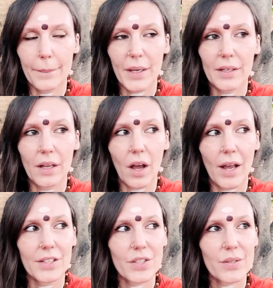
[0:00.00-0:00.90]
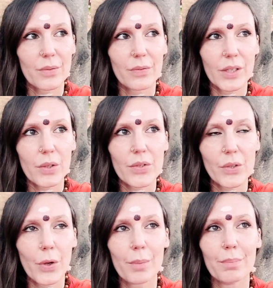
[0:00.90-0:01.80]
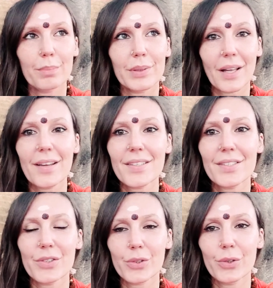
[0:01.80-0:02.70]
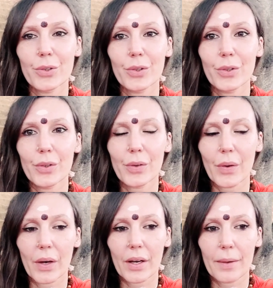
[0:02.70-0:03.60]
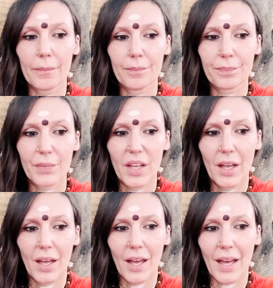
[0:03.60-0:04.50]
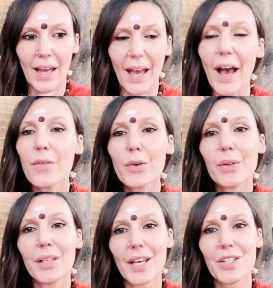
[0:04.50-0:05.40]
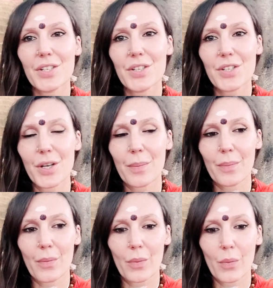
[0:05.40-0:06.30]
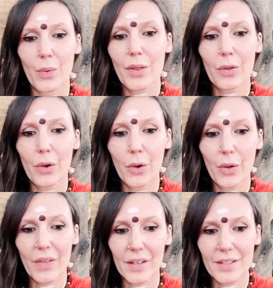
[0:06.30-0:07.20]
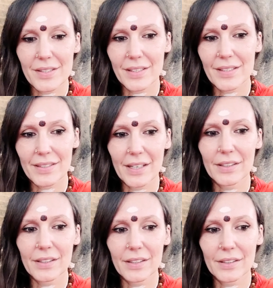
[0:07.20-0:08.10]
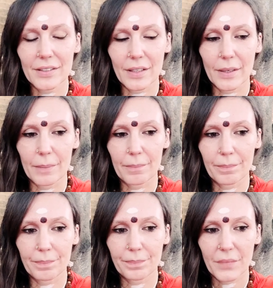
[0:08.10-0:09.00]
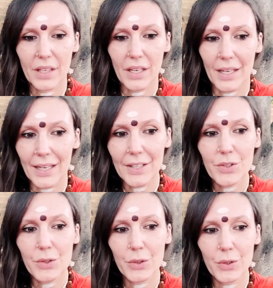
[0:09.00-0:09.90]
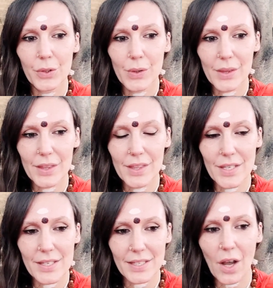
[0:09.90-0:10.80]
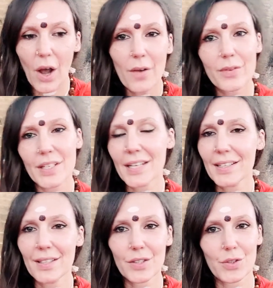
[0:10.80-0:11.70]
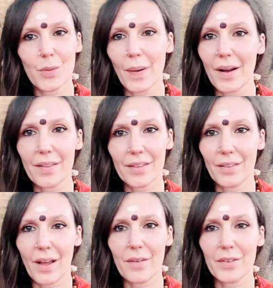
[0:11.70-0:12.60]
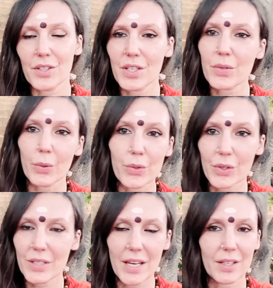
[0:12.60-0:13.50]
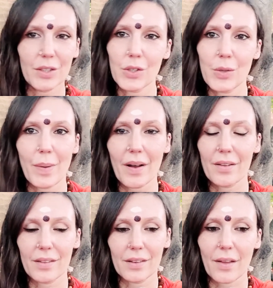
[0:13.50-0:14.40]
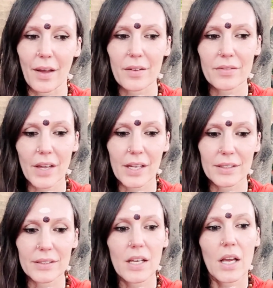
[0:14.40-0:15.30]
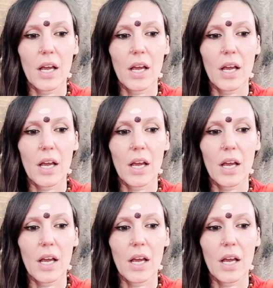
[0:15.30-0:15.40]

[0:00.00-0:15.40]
But I just feel so blessed to have a relationship with her that has extended into, see, I've taken this new path in life, and she's also taken a new path in life, and